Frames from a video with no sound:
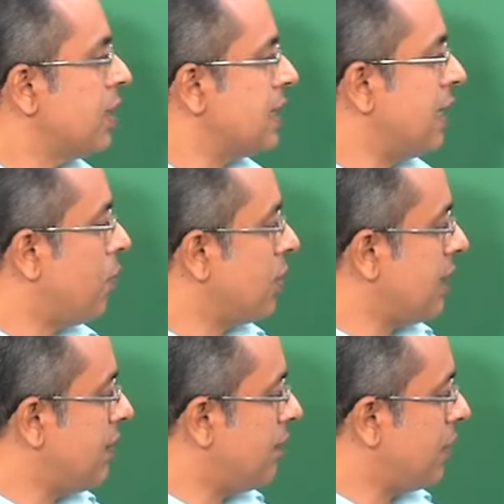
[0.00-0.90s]
than what
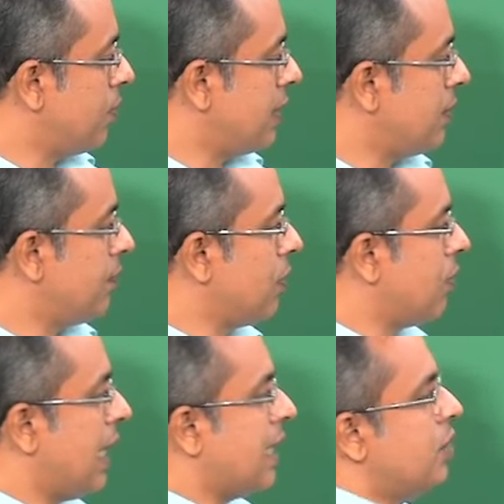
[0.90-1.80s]
they were when you
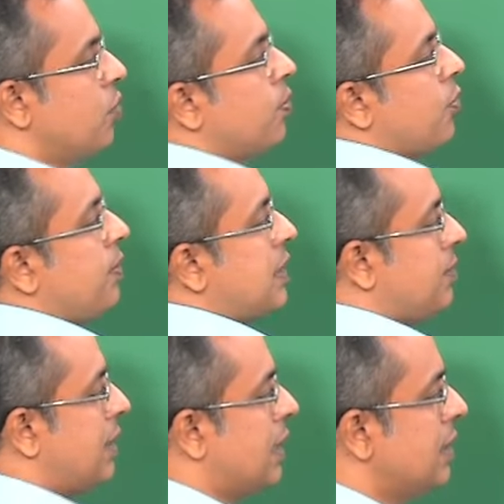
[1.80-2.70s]
had a two probe
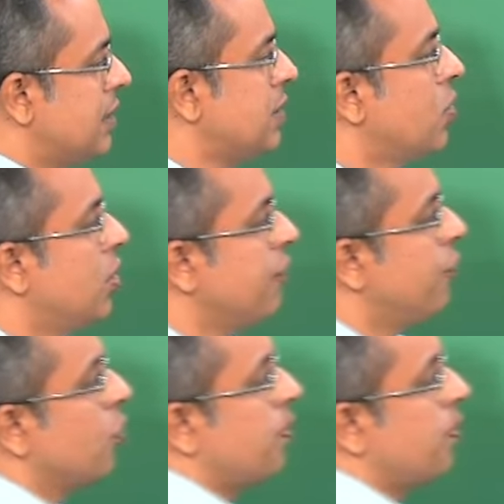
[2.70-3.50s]
measurement. This is called a 4